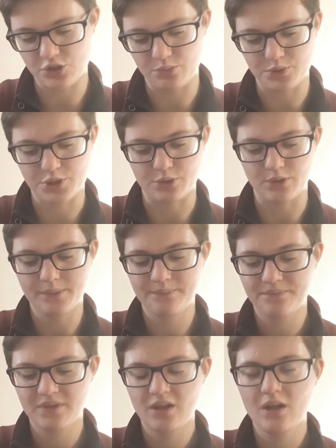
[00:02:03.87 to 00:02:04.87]
super sure,
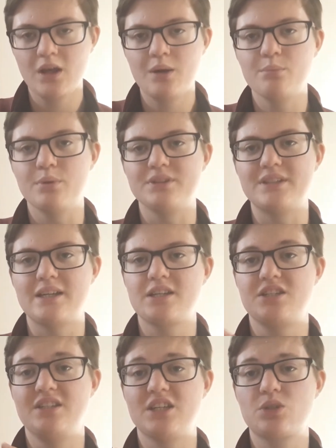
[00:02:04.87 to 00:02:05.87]
but that
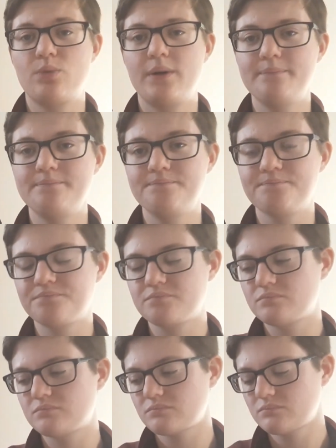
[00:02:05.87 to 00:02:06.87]
is this one.
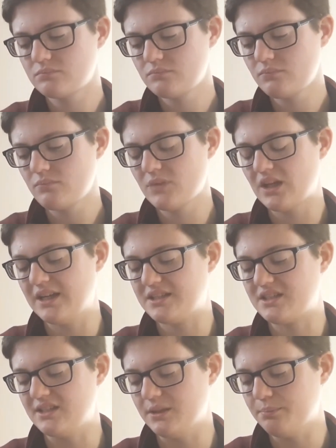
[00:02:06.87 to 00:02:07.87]

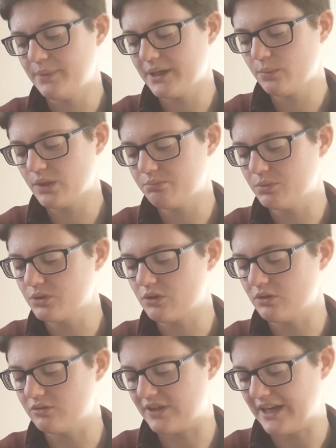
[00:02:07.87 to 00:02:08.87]
It's the Penguin Book
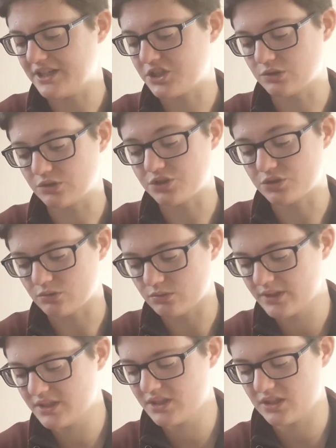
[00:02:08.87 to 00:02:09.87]
of Gay Short
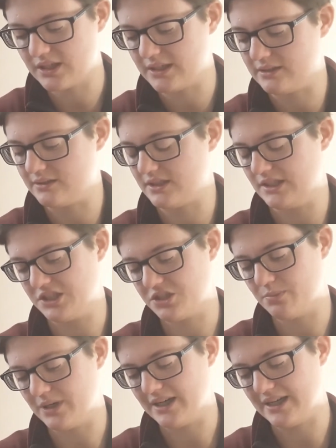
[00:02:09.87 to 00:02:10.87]
Stories, and it's
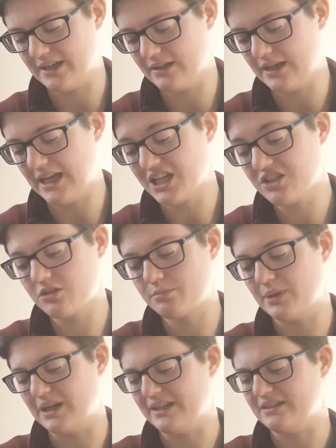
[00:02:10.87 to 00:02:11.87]
by
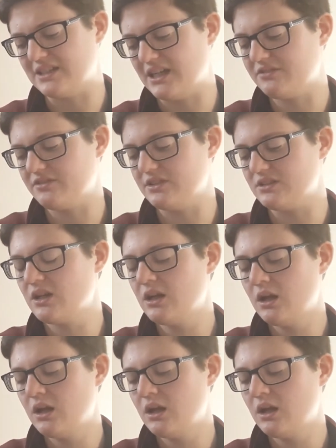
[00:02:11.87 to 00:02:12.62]
edited by David